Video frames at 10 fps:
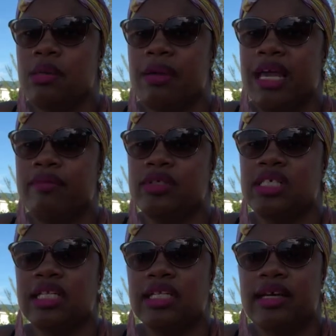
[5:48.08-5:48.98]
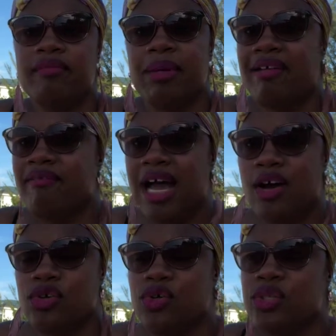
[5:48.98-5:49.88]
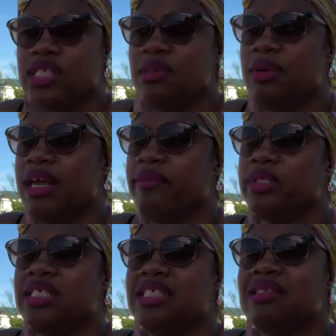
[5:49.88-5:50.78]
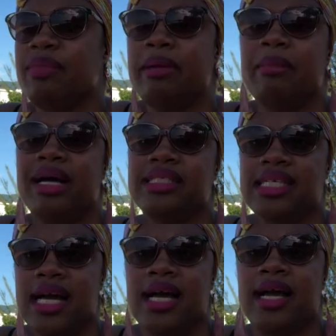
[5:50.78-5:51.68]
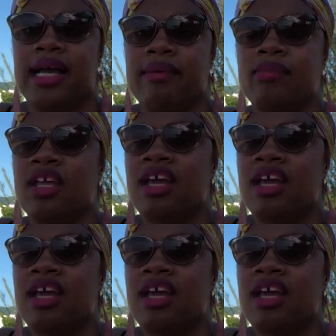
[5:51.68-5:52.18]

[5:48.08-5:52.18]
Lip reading: to be able to live my values, to be able to spend my time